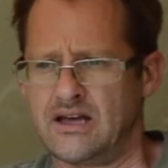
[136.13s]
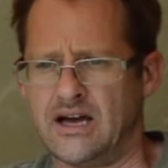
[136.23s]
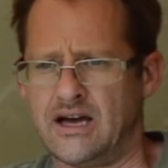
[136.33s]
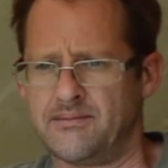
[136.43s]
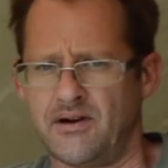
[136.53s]

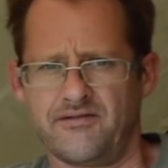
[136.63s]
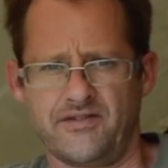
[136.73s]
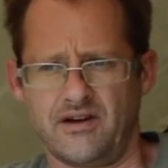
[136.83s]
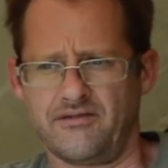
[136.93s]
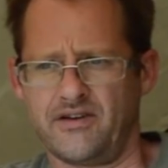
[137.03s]

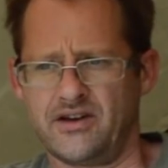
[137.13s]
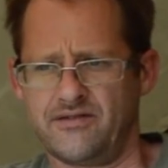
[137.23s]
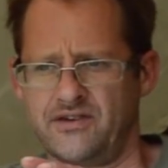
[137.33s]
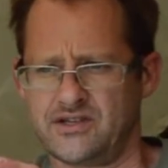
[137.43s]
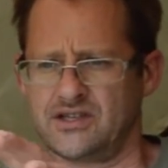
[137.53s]
I've
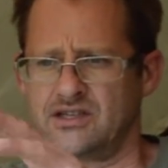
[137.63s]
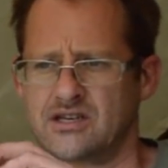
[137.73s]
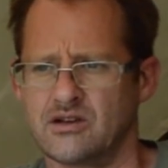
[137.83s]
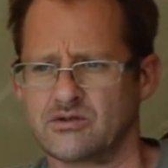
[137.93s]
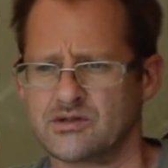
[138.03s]
only fished
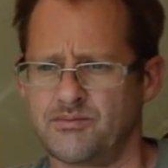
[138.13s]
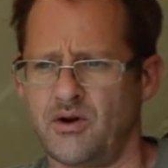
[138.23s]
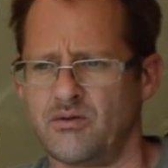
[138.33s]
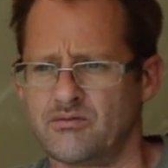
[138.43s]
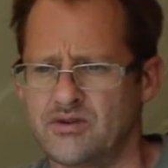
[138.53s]
this little
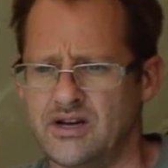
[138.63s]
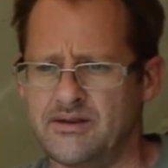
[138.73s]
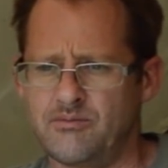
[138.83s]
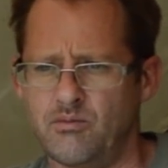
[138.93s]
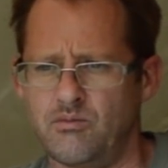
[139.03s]
spot
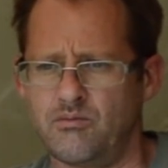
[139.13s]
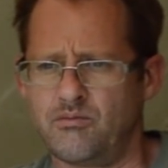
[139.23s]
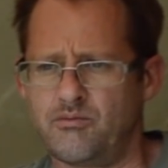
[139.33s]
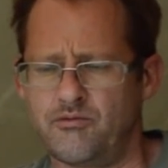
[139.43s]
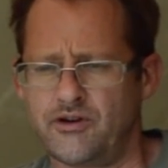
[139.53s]
really
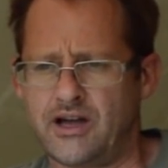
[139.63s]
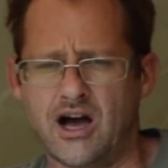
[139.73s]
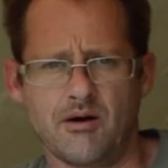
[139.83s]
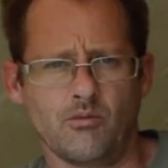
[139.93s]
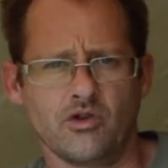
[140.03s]
for
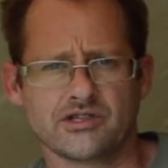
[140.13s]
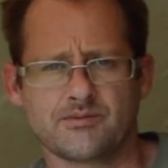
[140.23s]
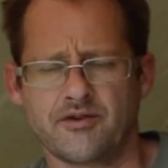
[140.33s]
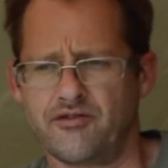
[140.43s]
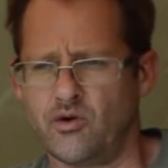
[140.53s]
carp once
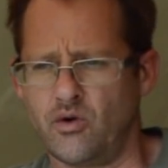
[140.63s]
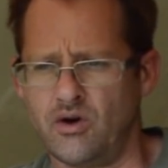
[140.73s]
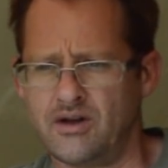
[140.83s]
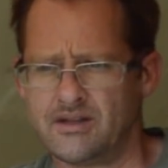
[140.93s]
before.